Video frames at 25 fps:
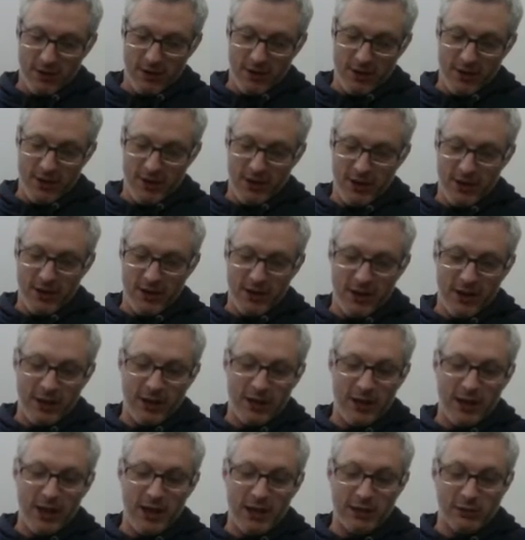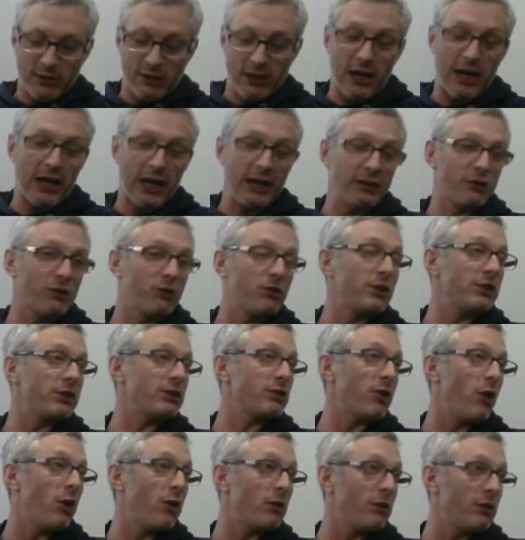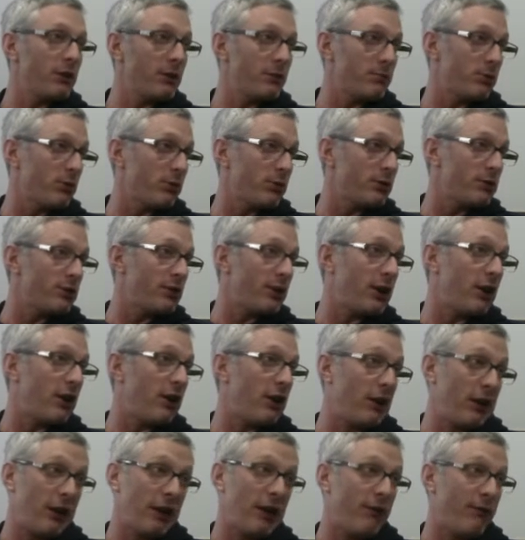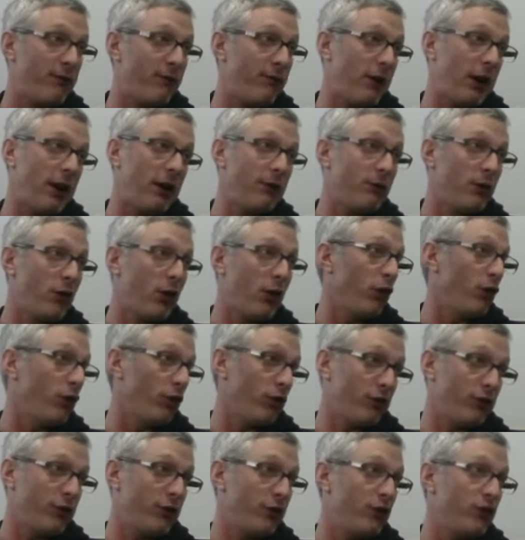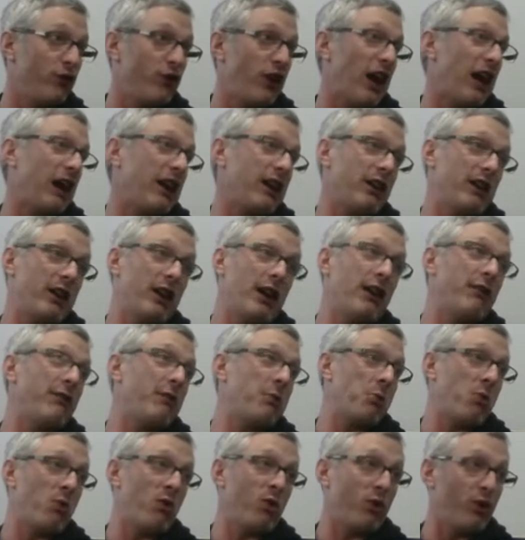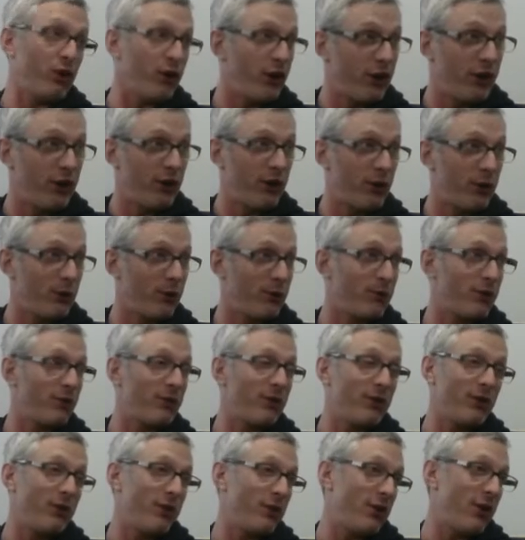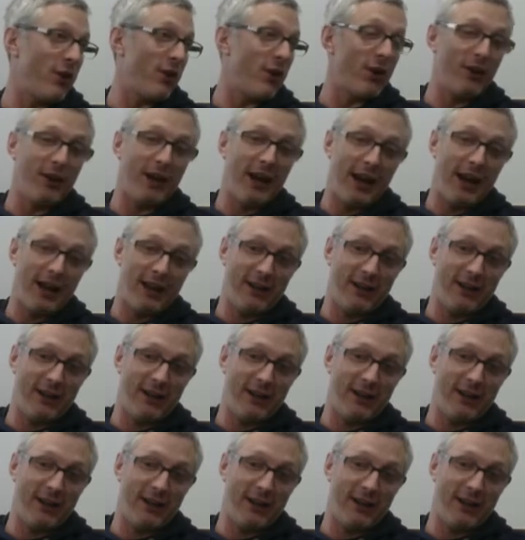As Chris Goldman points out, I got $5 in the jacket I haven't worn in years on it.